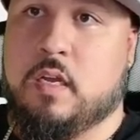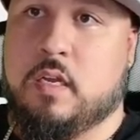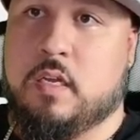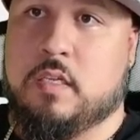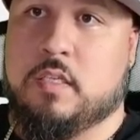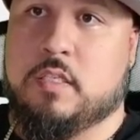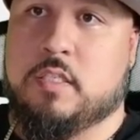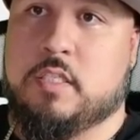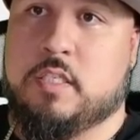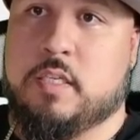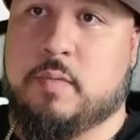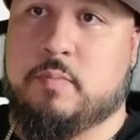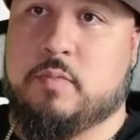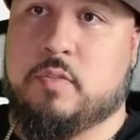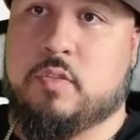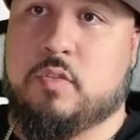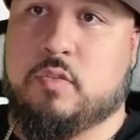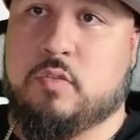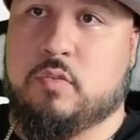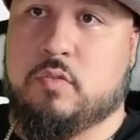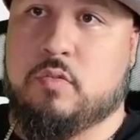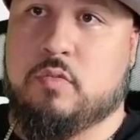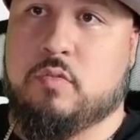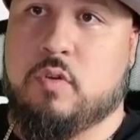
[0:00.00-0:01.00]
Ship
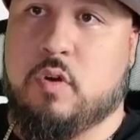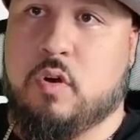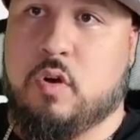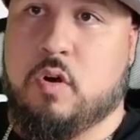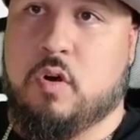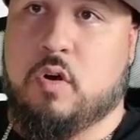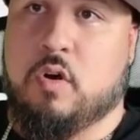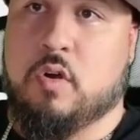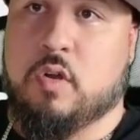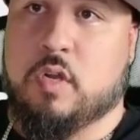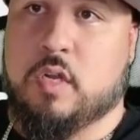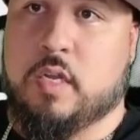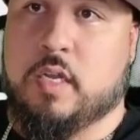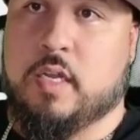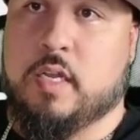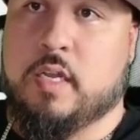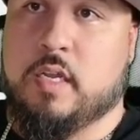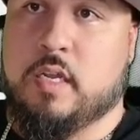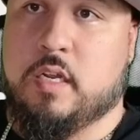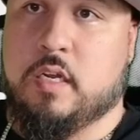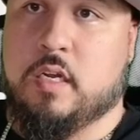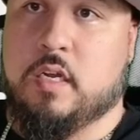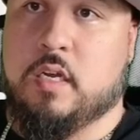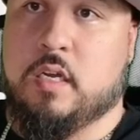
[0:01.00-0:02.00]
to all,
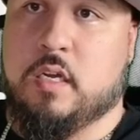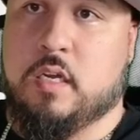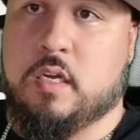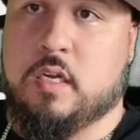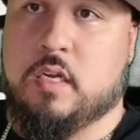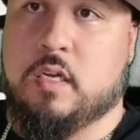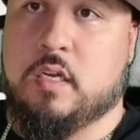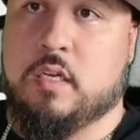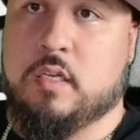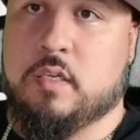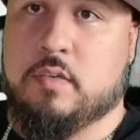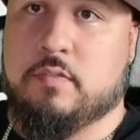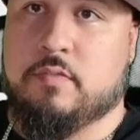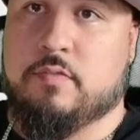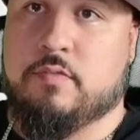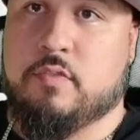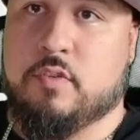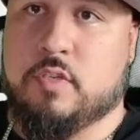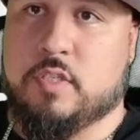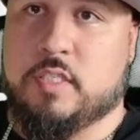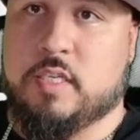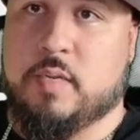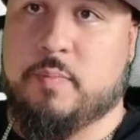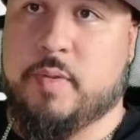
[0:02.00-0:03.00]

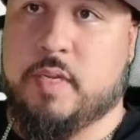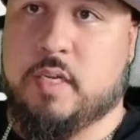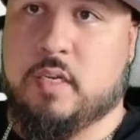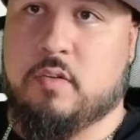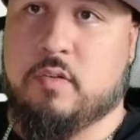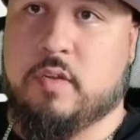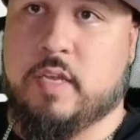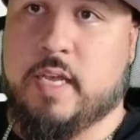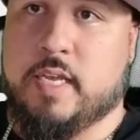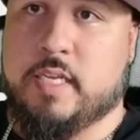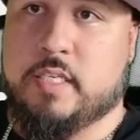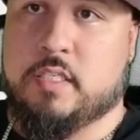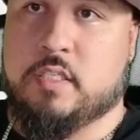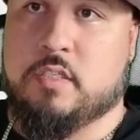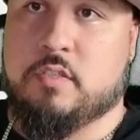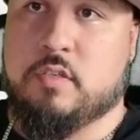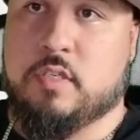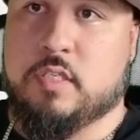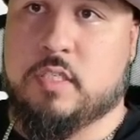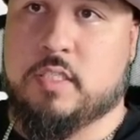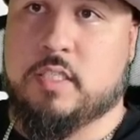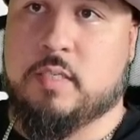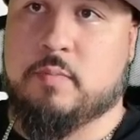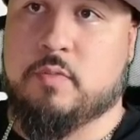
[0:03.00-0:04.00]
for shipping locations, you
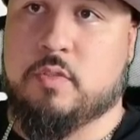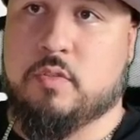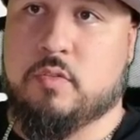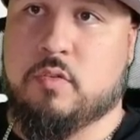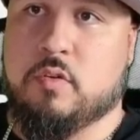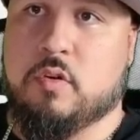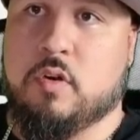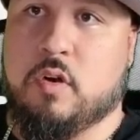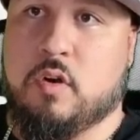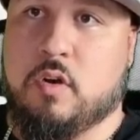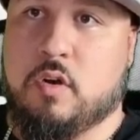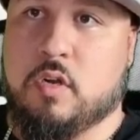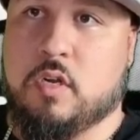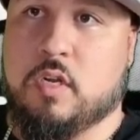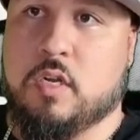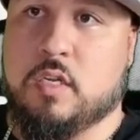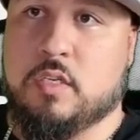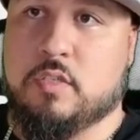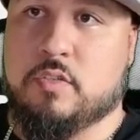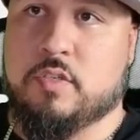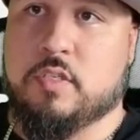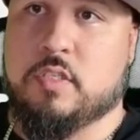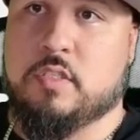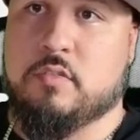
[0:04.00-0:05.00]
can ship to all
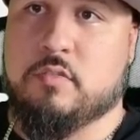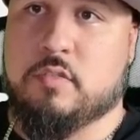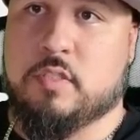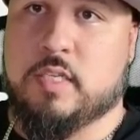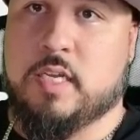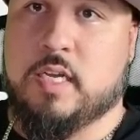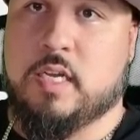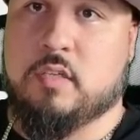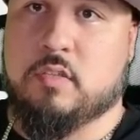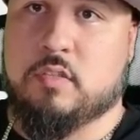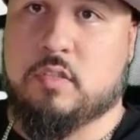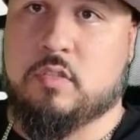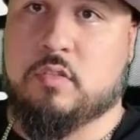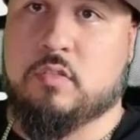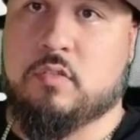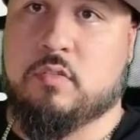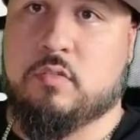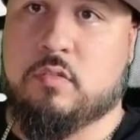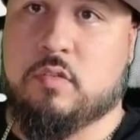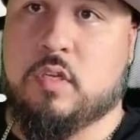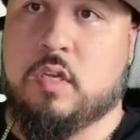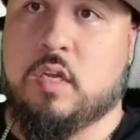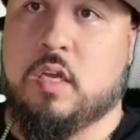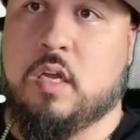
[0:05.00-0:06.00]
countries you sell
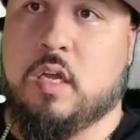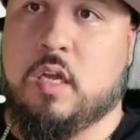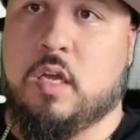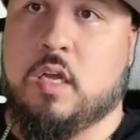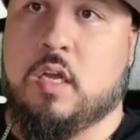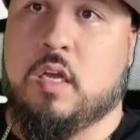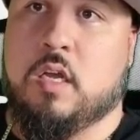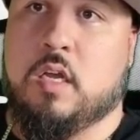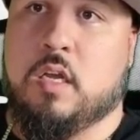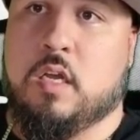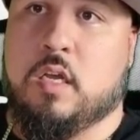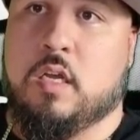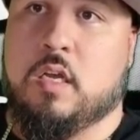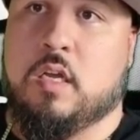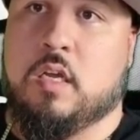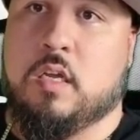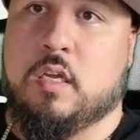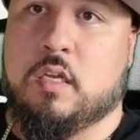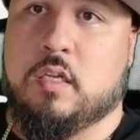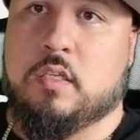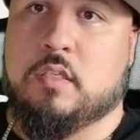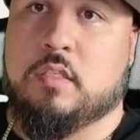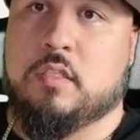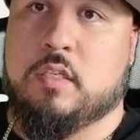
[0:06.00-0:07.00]
to.
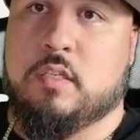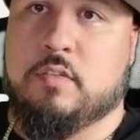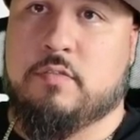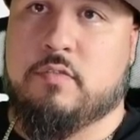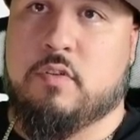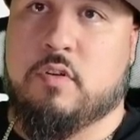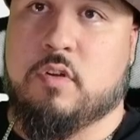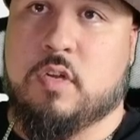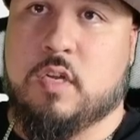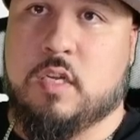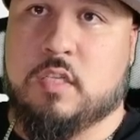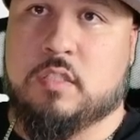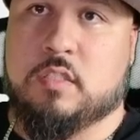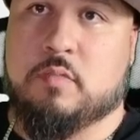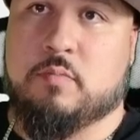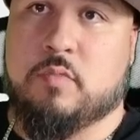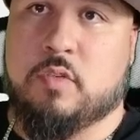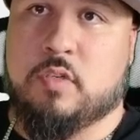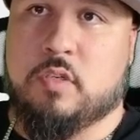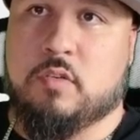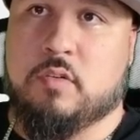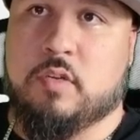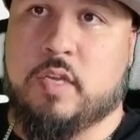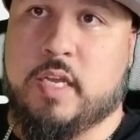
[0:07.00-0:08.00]
Default
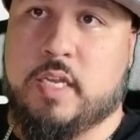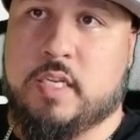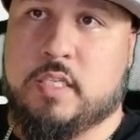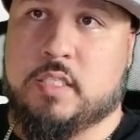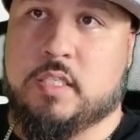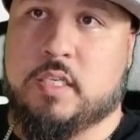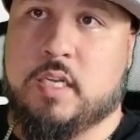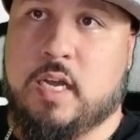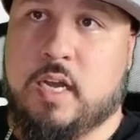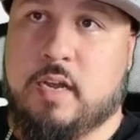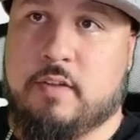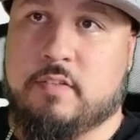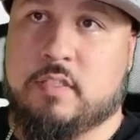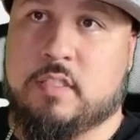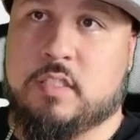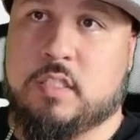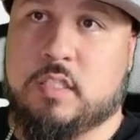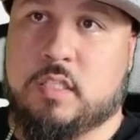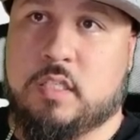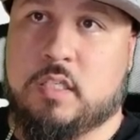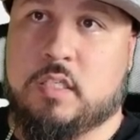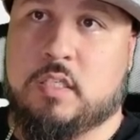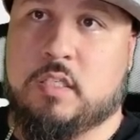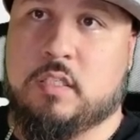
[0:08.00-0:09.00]
customer location,
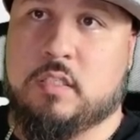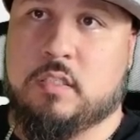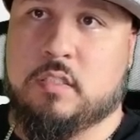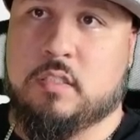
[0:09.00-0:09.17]
obviously,